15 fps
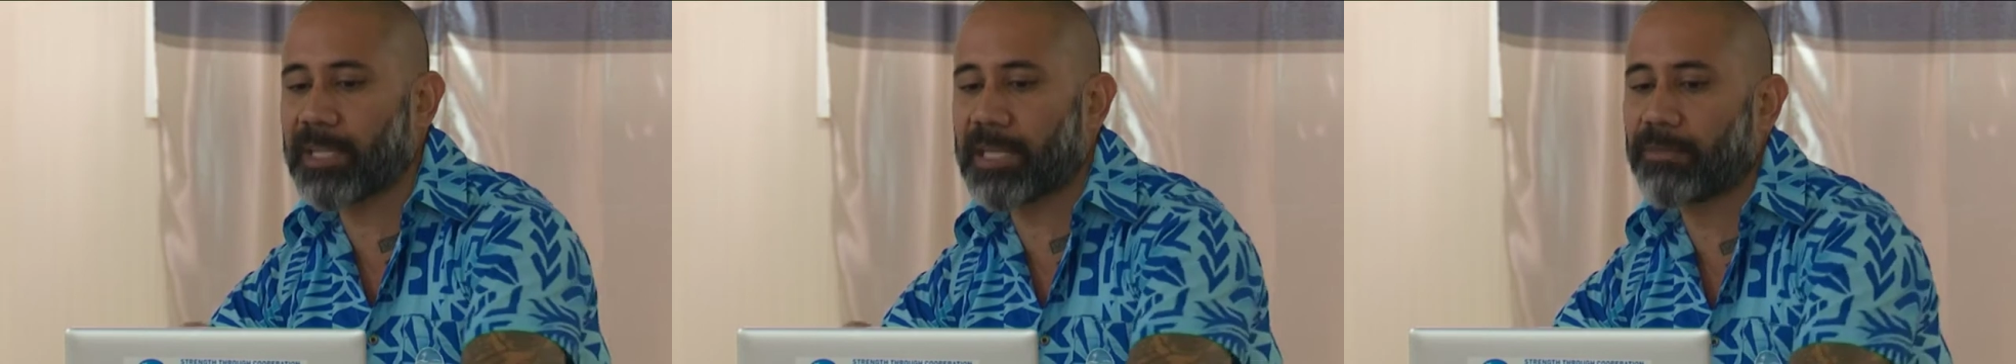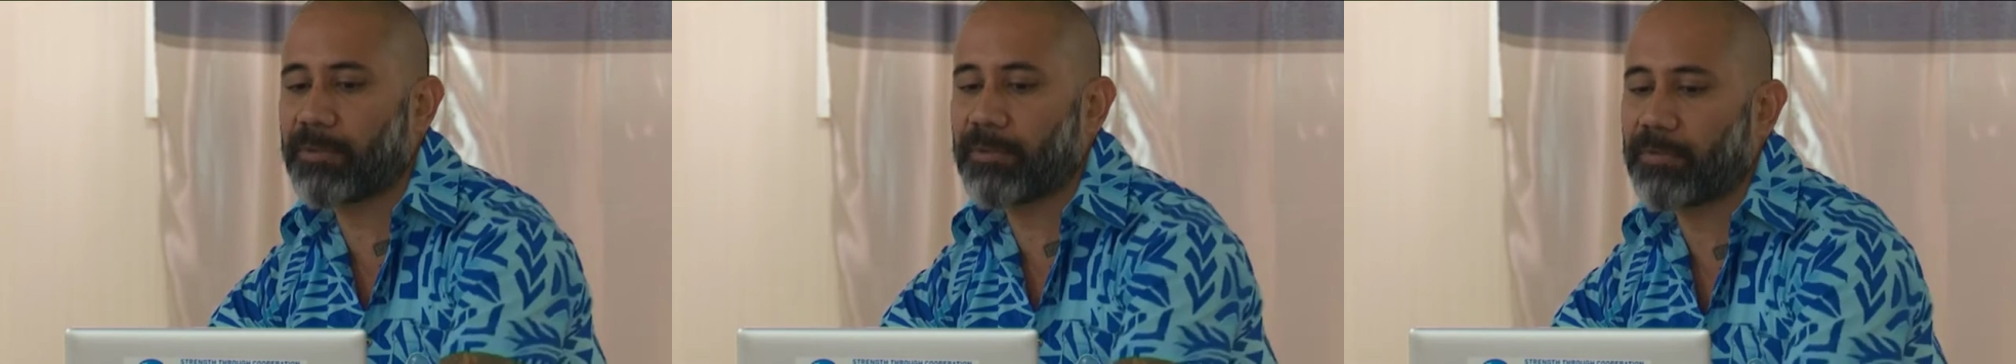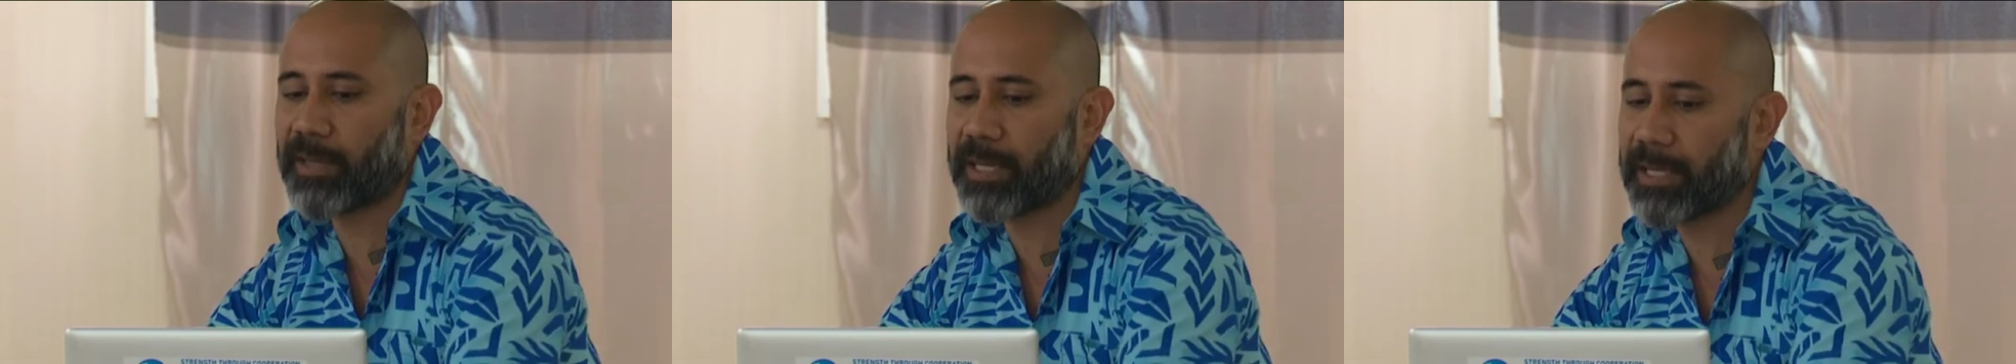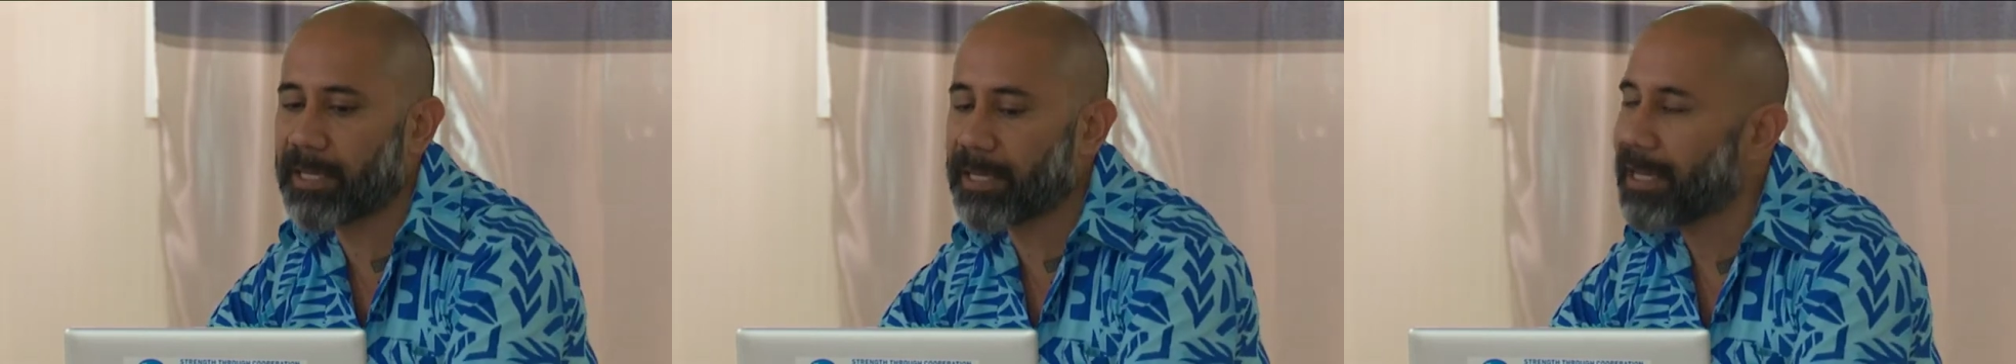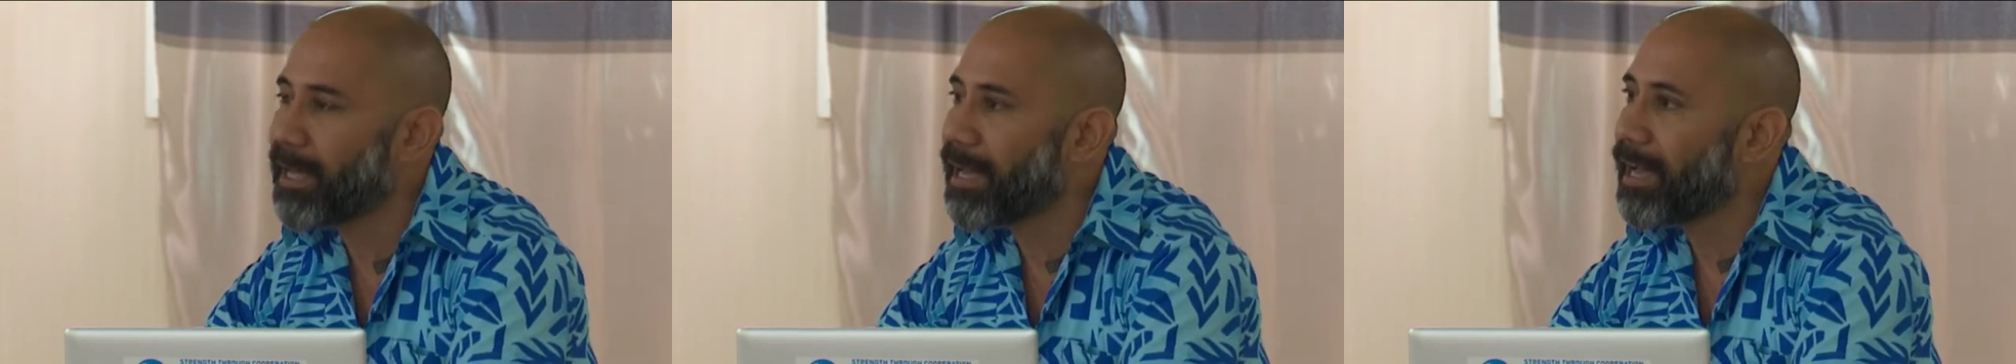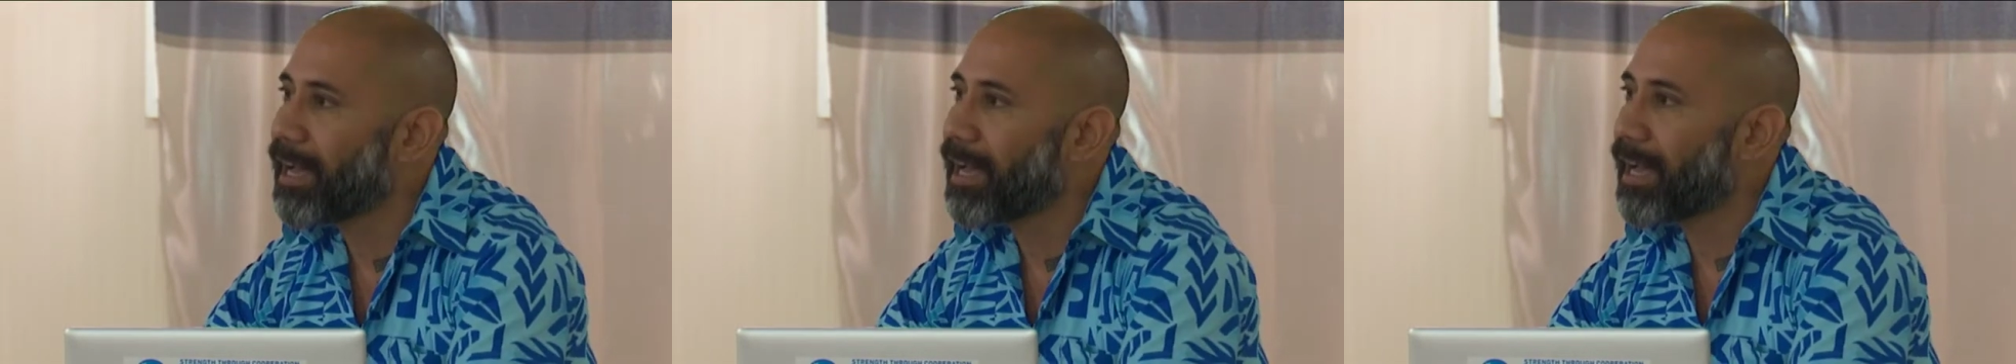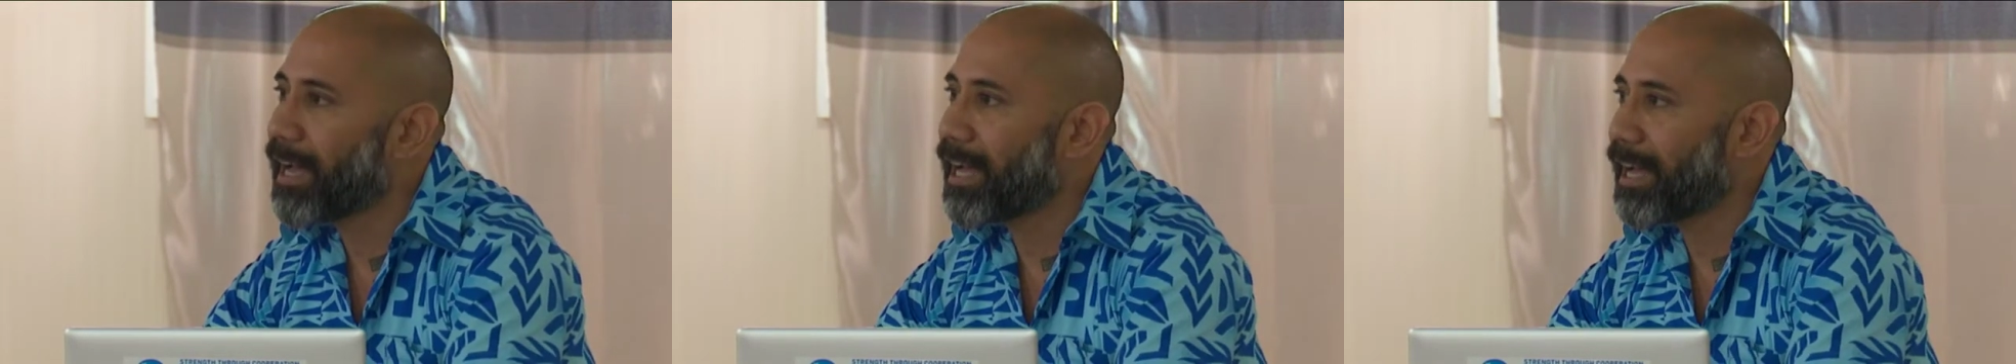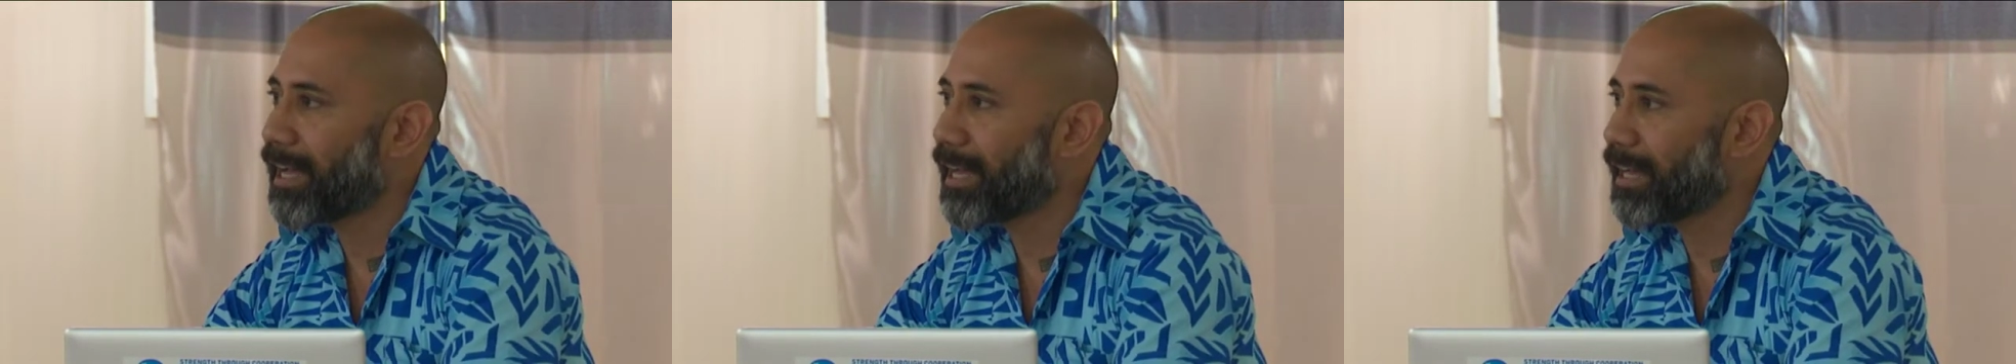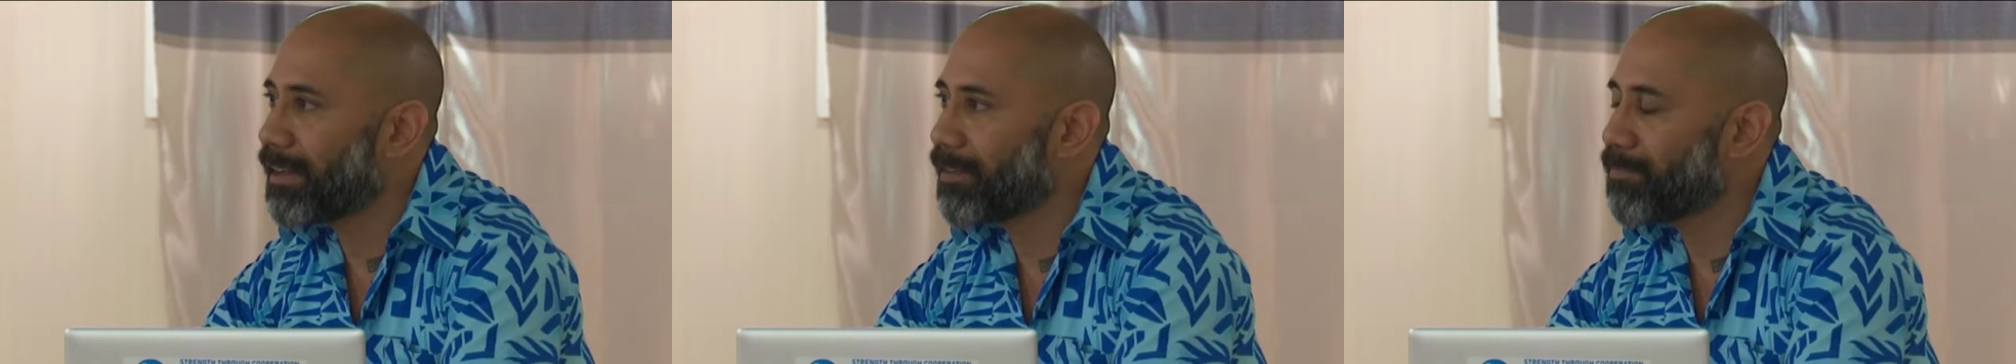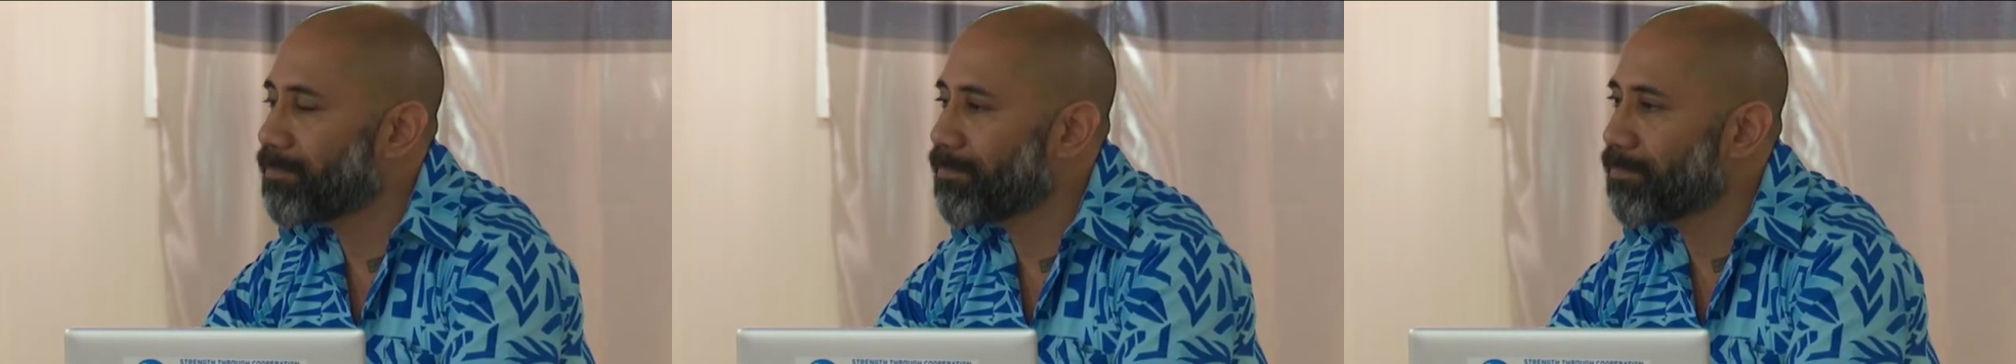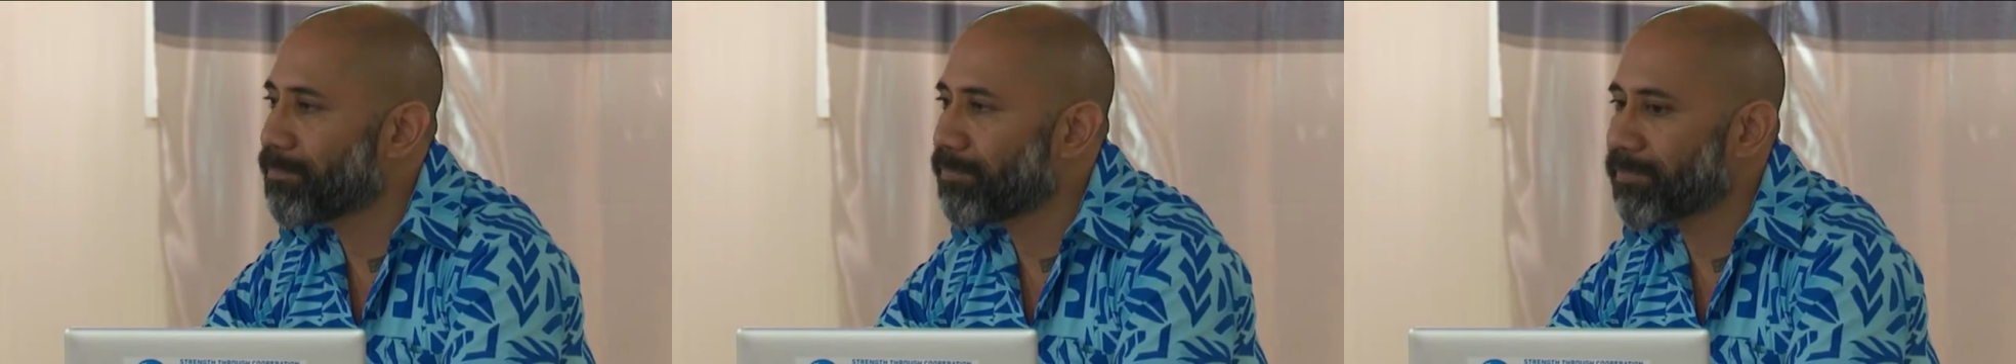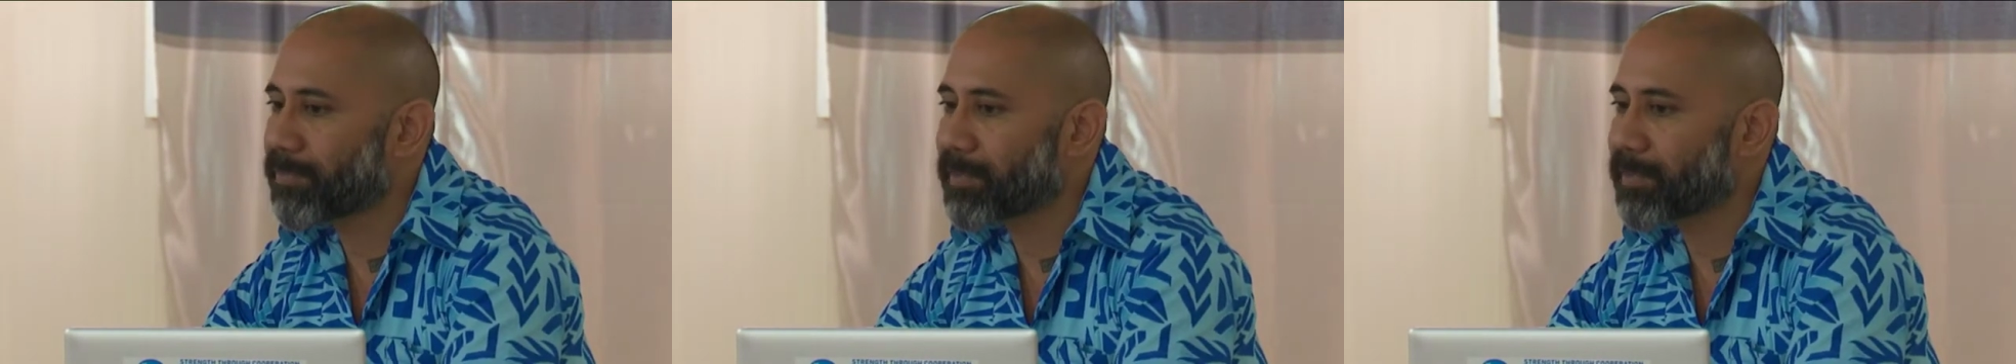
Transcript: the FFA. Um,